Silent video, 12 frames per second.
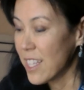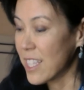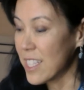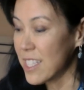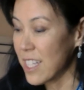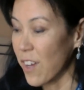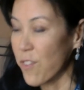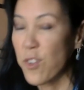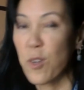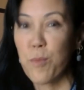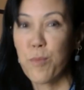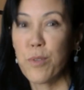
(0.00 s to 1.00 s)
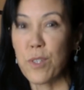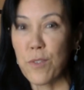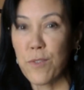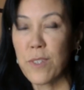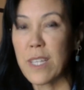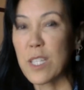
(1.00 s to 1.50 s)
This stuff
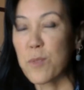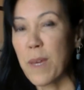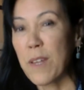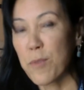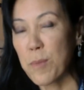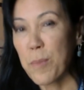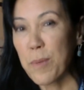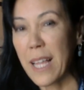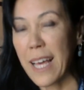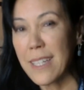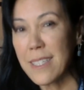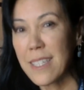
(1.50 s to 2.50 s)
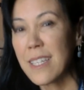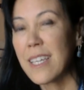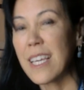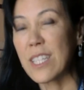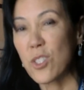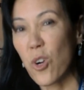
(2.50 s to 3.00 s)
proof. It's made from a plant,
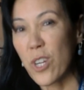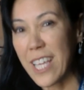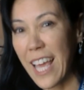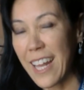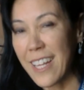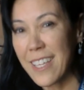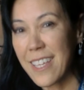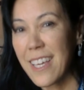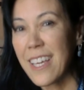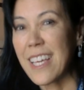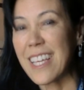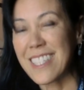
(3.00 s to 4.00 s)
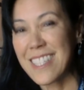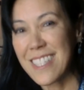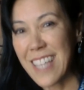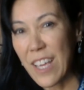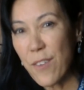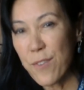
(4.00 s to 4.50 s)
it's organic, it's
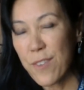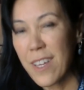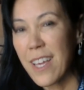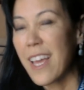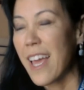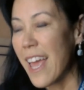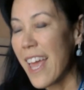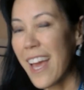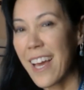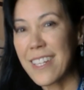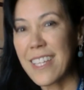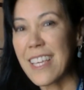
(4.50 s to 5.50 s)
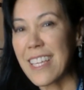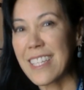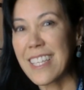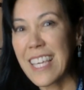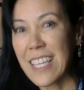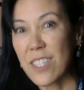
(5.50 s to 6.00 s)
safe, and
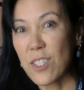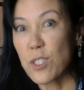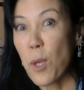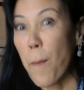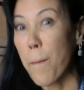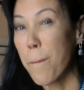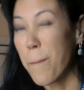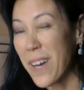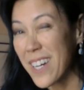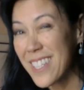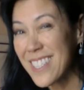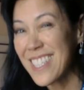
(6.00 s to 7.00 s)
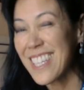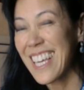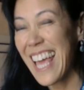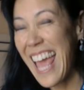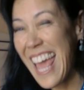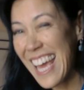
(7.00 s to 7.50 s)
it kills bugs
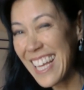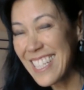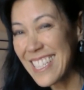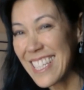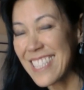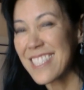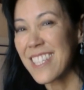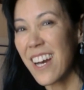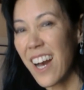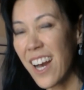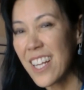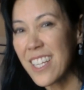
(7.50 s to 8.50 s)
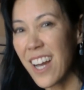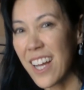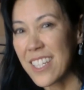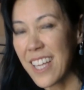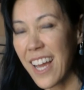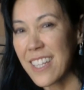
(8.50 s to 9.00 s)
and nits on
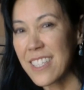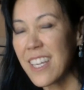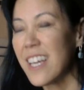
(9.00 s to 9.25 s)
contact.